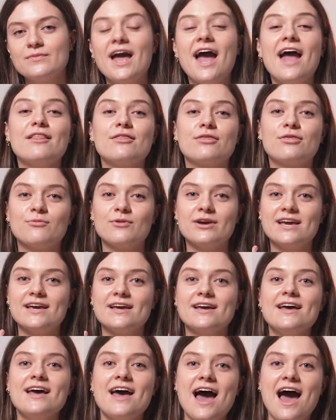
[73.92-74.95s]
And 3,
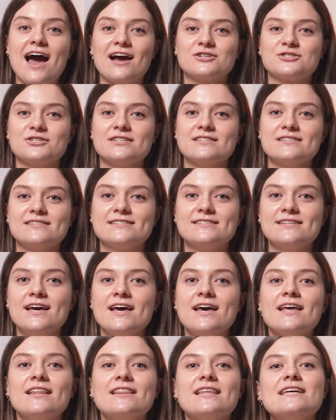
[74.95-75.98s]
actions.
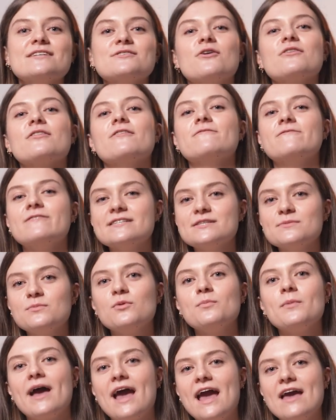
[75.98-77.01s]
These are the visible
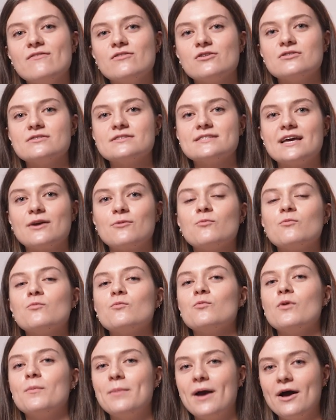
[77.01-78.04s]
behaviors like
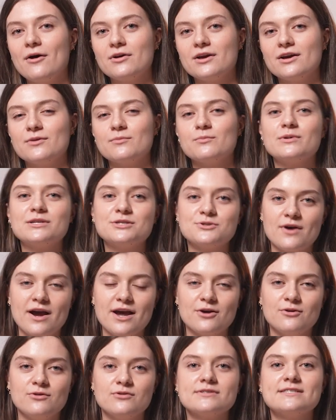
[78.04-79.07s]
rebellion,
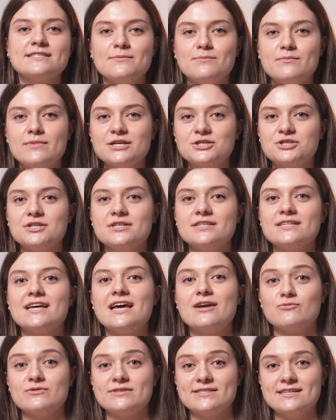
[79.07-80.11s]
betrayal, submission,
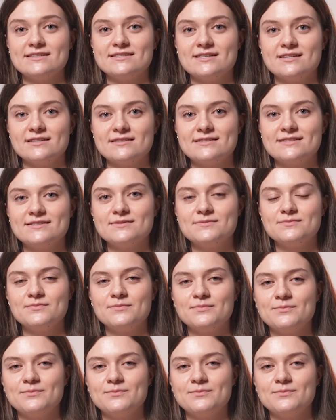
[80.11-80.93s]
and resistance.